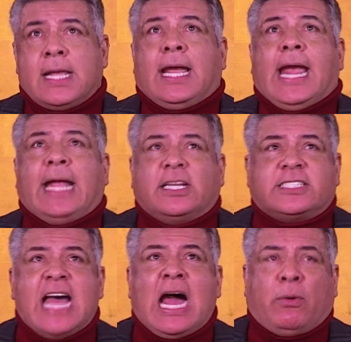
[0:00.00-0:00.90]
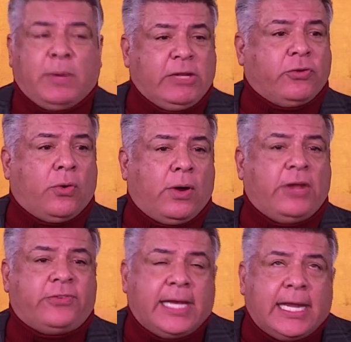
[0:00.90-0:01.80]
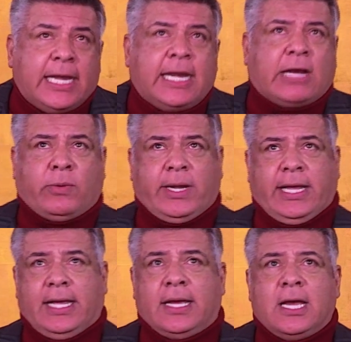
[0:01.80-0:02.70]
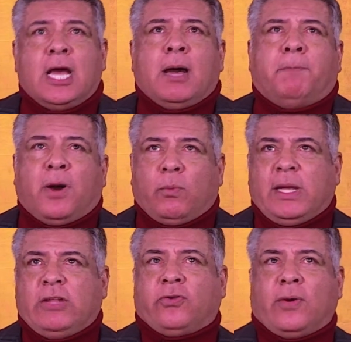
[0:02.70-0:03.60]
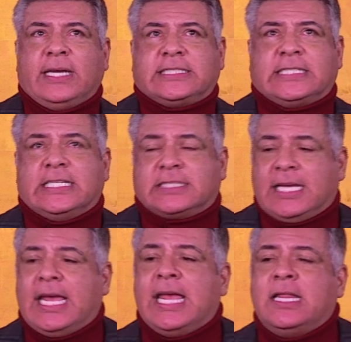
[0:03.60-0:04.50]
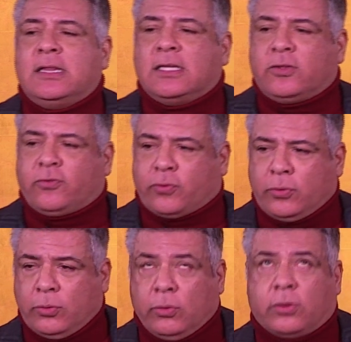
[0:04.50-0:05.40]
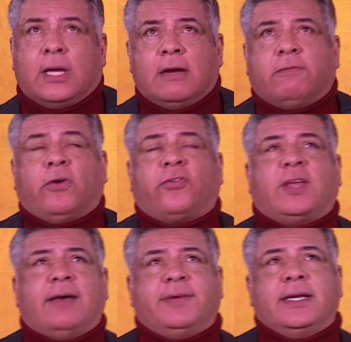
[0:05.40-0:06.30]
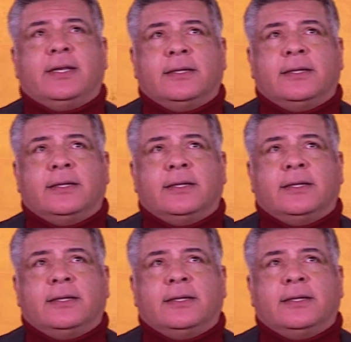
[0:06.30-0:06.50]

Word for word: It does not rejoice in iniquity, but rejoices in the truth. Verse 7.